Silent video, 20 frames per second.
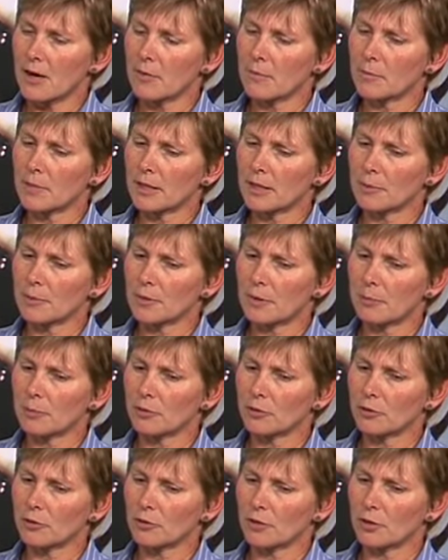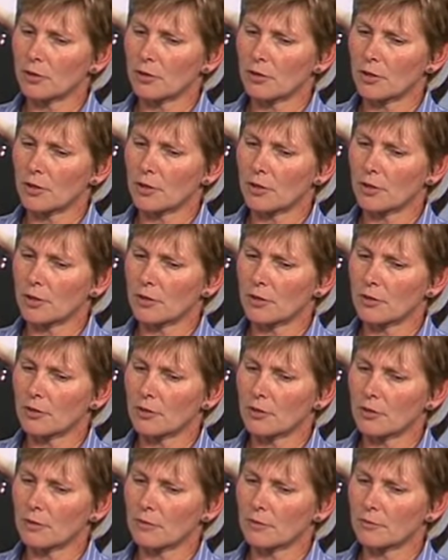How many people
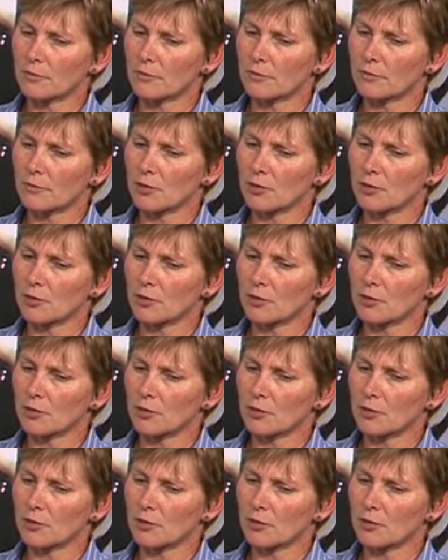in the